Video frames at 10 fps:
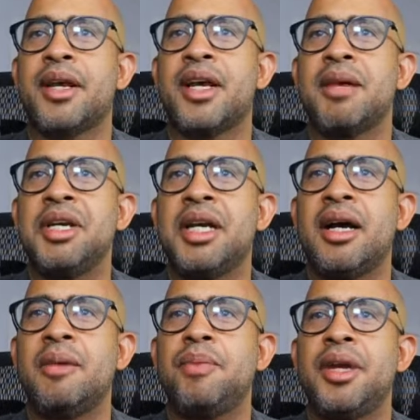coming
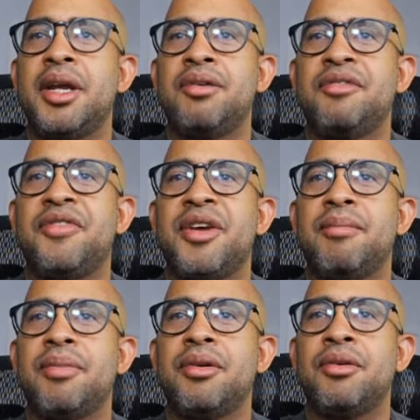up in
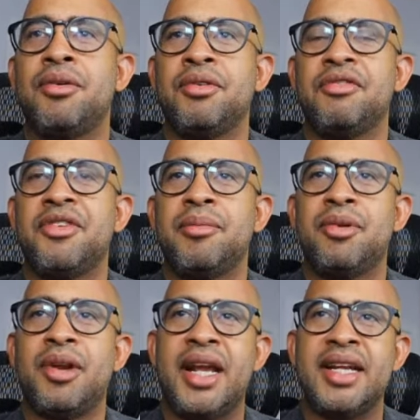November, on
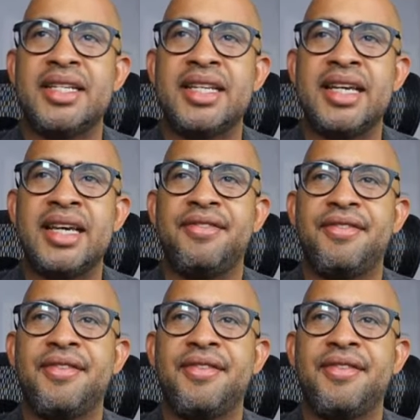November 18th,